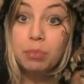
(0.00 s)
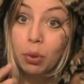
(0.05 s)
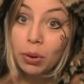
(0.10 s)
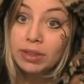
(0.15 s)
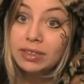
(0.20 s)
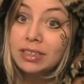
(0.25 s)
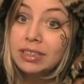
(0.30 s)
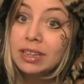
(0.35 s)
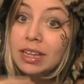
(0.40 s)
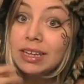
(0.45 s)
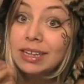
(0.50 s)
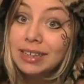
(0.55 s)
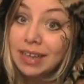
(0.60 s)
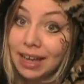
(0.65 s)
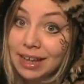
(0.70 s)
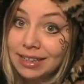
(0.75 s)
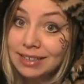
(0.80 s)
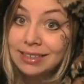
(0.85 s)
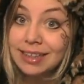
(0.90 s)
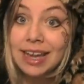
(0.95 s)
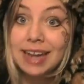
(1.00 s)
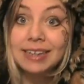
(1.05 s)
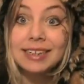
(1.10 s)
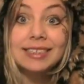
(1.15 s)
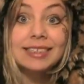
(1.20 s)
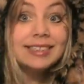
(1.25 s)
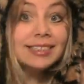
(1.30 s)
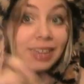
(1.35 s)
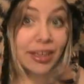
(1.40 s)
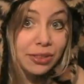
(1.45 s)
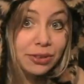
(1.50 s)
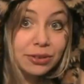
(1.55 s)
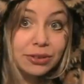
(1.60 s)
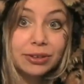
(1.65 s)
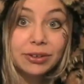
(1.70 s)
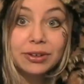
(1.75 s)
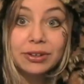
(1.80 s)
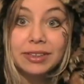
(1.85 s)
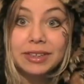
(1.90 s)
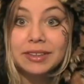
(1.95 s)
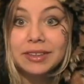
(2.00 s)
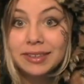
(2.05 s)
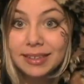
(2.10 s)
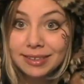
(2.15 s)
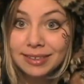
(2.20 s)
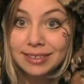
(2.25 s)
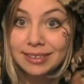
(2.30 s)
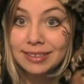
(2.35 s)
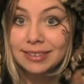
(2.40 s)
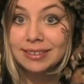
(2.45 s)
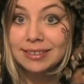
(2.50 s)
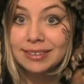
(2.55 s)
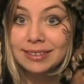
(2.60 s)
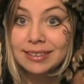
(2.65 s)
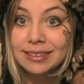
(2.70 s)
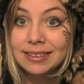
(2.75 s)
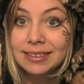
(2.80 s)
pointing a gun at another girl in the distance.